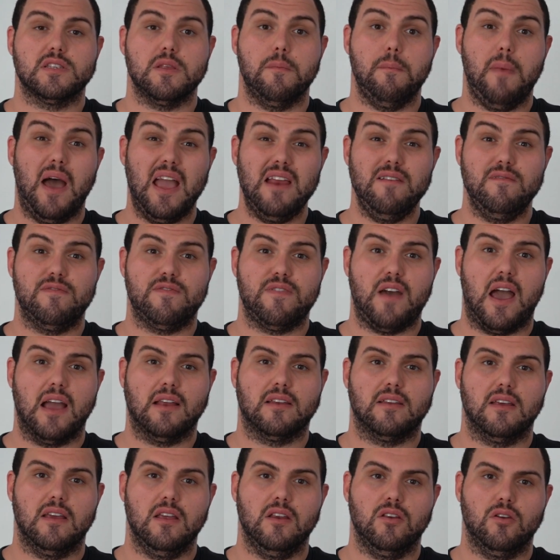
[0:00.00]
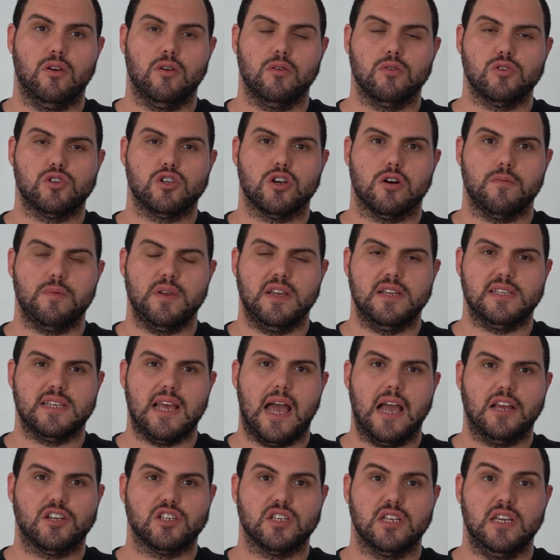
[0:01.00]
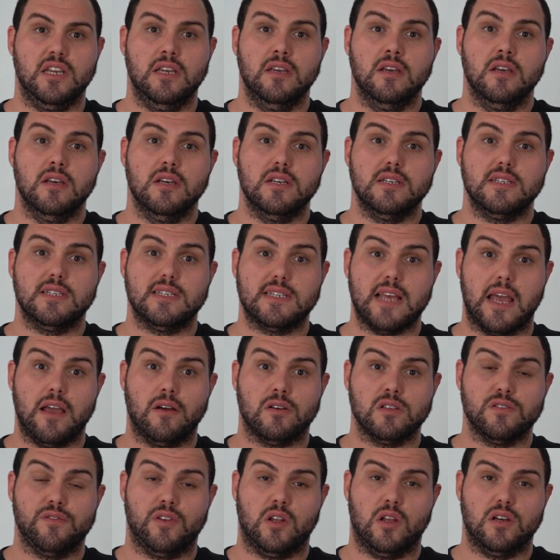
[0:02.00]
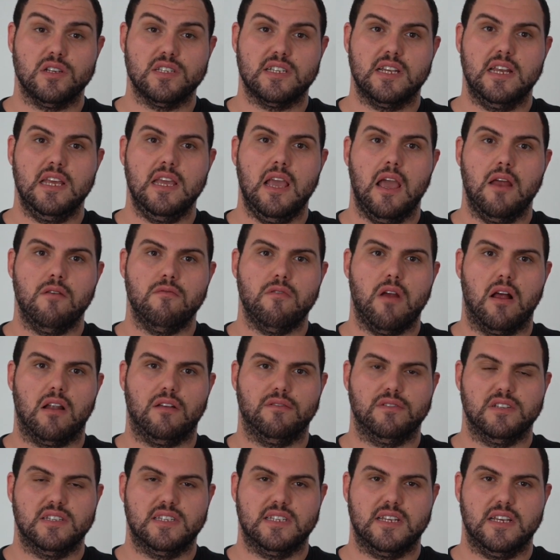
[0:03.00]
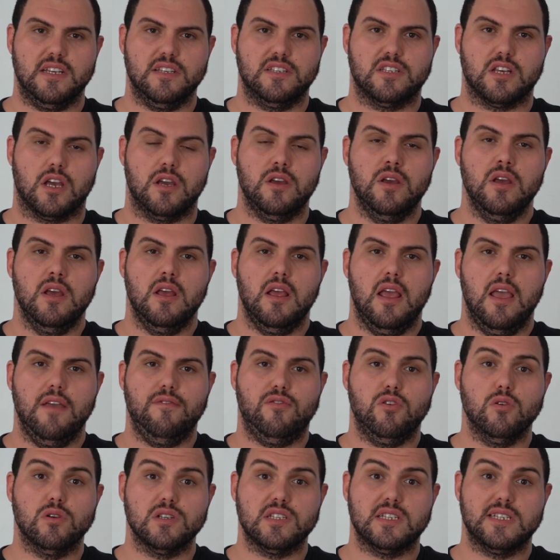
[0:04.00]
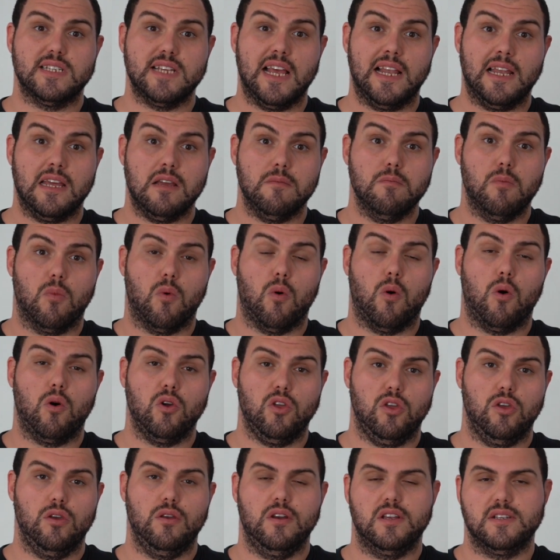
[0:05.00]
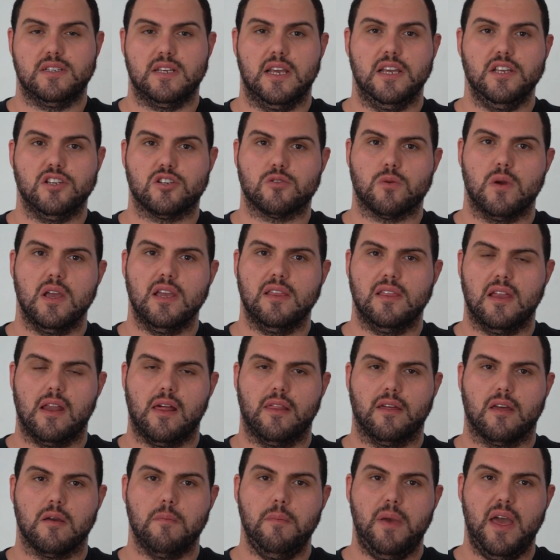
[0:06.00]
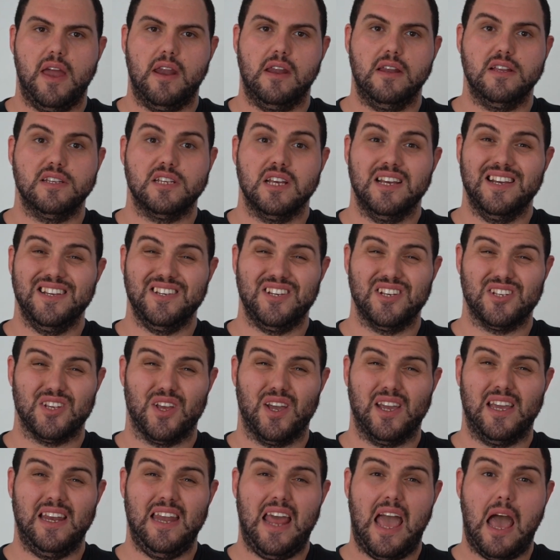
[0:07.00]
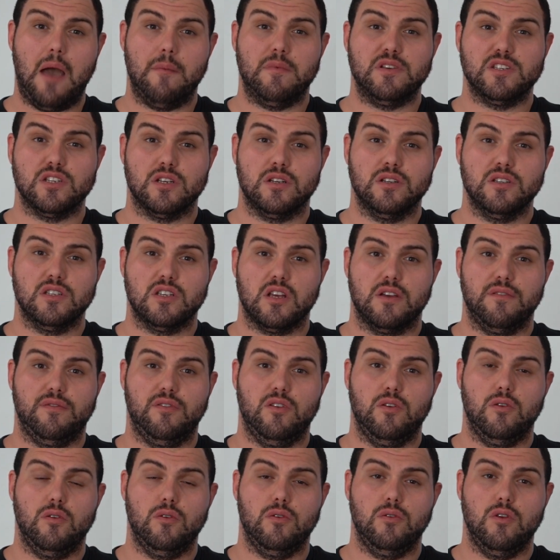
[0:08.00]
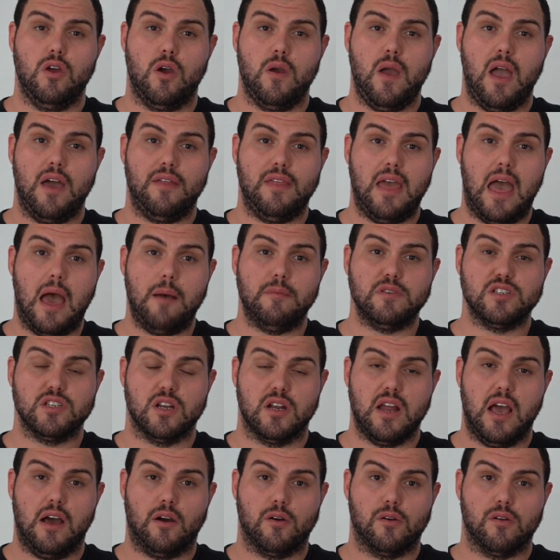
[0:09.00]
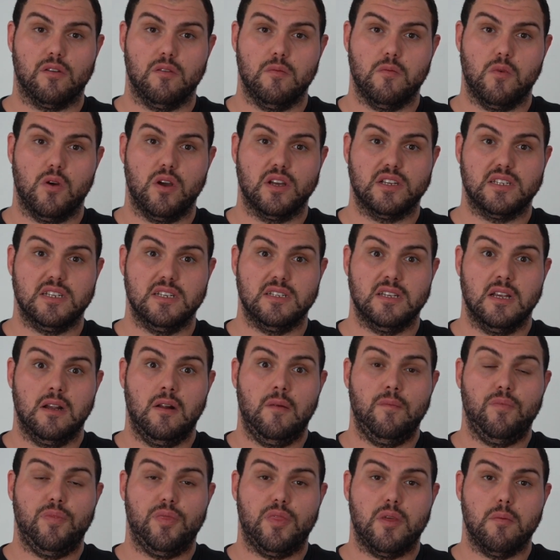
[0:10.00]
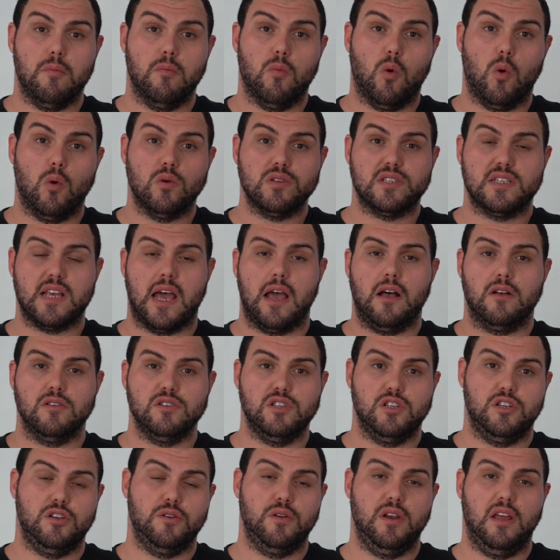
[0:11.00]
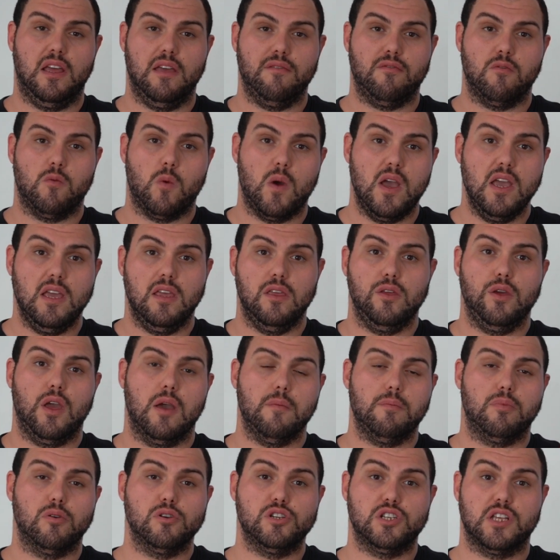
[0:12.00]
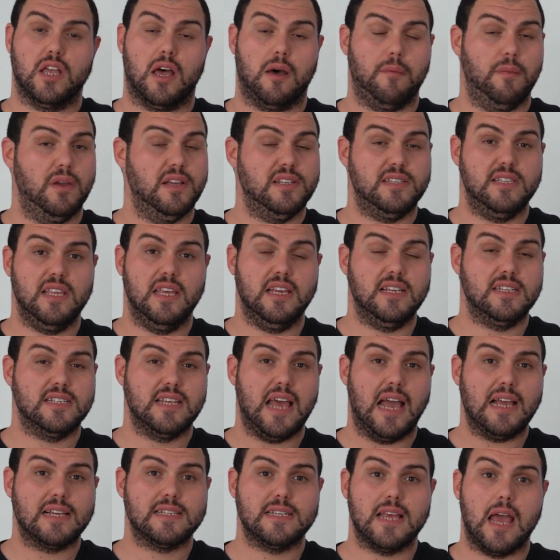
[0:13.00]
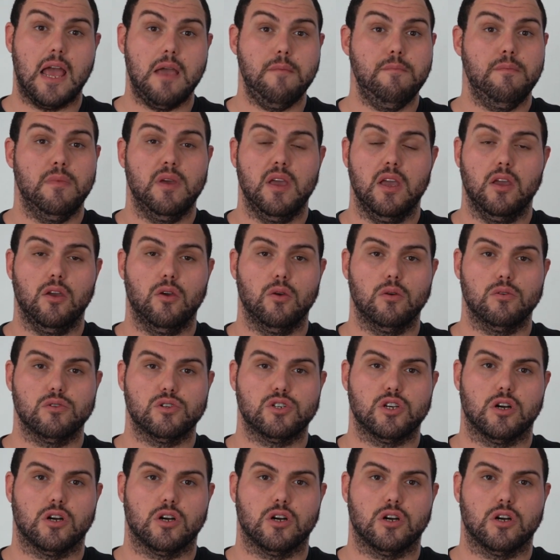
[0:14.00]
because the main factor in Google Shopping is actually sales velocity and relevancy. So if you're selling more units each week than other competitors, just like in Amazon, so if you know how the Amazon algorithm works, is the more sales you do in a given week, you get pushed up. It's the exact same in